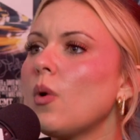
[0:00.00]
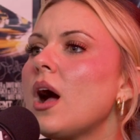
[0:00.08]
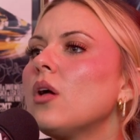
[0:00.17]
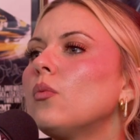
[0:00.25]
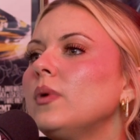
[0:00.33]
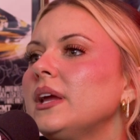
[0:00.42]

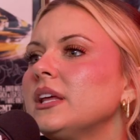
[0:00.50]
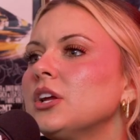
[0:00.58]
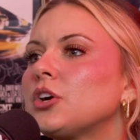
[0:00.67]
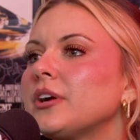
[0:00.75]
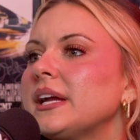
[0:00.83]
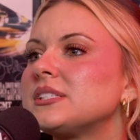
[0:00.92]
Well, we can
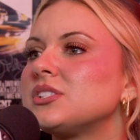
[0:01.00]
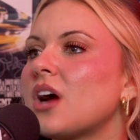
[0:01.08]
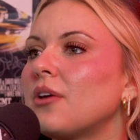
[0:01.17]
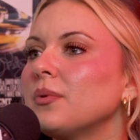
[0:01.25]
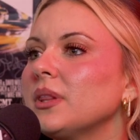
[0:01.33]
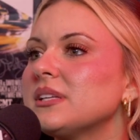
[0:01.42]
agree it's
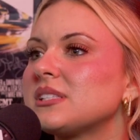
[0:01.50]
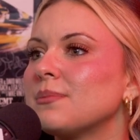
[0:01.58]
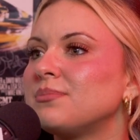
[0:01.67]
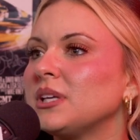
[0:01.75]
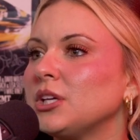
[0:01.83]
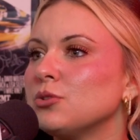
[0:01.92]
not really
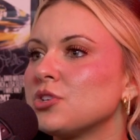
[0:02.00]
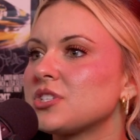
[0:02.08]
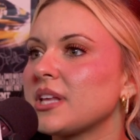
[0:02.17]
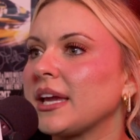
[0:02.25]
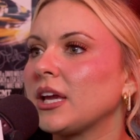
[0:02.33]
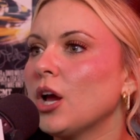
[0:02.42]
something you
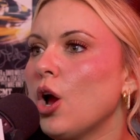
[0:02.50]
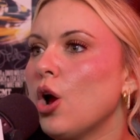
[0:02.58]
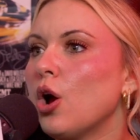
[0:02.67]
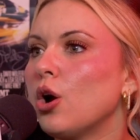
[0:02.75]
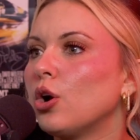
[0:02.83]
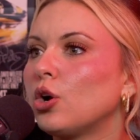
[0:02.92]
just like
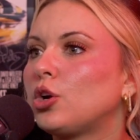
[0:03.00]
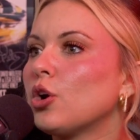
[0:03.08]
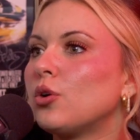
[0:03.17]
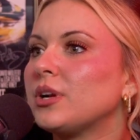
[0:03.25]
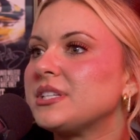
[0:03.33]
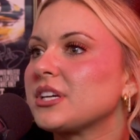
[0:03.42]

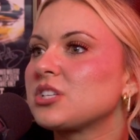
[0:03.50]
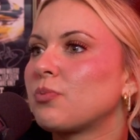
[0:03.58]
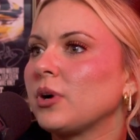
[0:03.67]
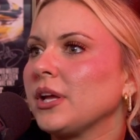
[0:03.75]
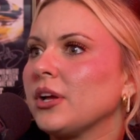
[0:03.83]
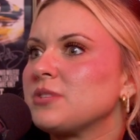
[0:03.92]
go to Dick's
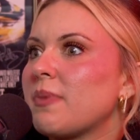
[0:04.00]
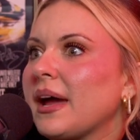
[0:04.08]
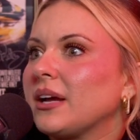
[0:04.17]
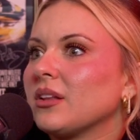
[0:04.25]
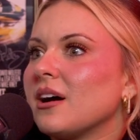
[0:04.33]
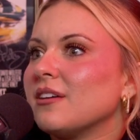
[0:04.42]
Sporting Goods, buy
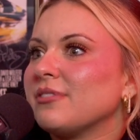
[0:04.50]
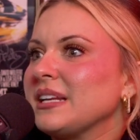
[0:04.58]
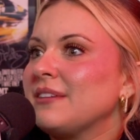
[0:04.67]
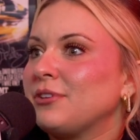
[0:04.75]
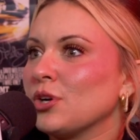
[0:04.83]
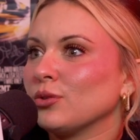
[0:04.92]
a glove, and
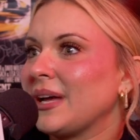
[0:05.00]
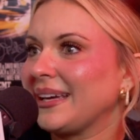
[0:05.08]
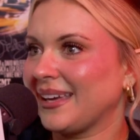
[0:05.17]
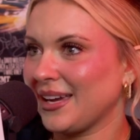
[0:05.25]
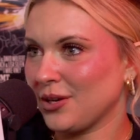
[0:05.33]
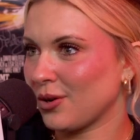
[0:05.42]
if you don't
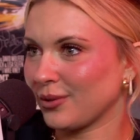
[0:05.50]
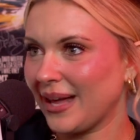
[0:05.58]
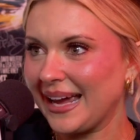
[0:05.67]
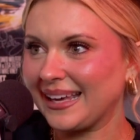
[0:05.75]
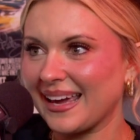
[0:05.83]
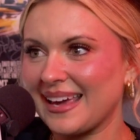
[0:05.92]
like it, you don't
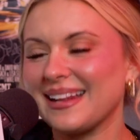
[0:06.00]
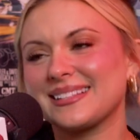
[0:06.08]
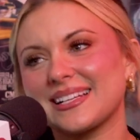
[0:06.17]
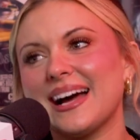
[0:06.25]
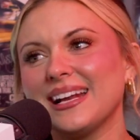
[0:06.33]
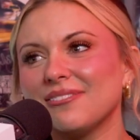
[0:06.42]
like it. It's
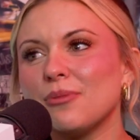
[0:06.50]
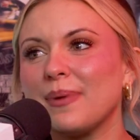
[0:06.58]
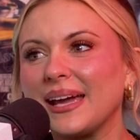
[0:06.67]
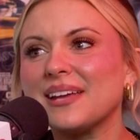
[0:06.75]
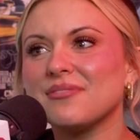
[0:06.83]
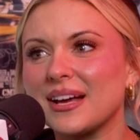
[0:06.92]
kind of a
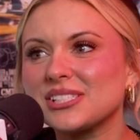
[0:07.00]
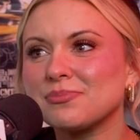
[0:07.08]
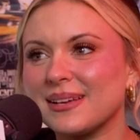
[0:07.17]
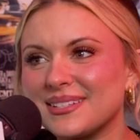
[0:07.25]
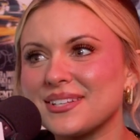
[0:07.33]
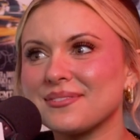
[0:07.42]
big
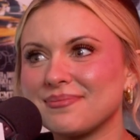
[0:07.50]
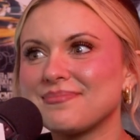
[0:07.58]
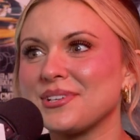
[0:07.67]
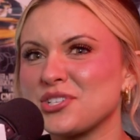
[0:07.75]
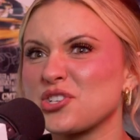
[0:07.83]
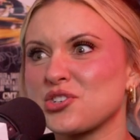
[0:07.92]
investment
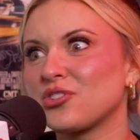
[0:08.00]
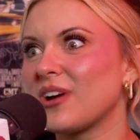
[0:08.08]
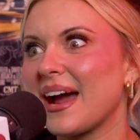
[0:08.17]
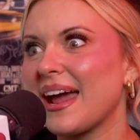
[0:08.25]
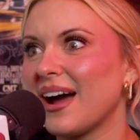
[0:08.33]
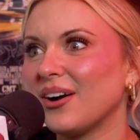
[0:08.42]
to just
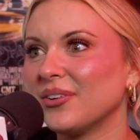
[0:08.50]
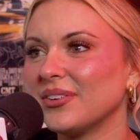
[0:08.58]
try out.